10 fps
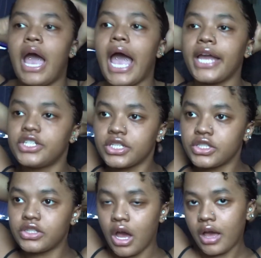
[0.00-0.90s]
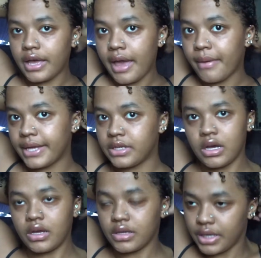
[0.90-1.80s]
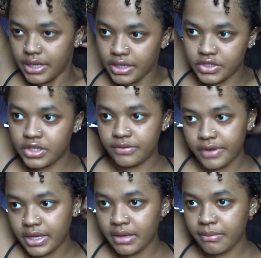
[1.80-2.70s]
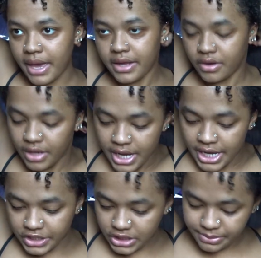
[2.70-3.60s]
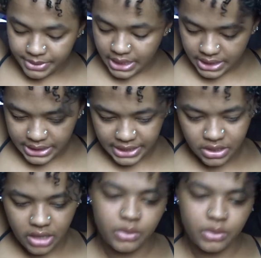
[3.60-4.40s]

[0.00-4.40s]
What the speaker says: I just talk how I talk, and it shouldn't fucking matter. And just because I talk the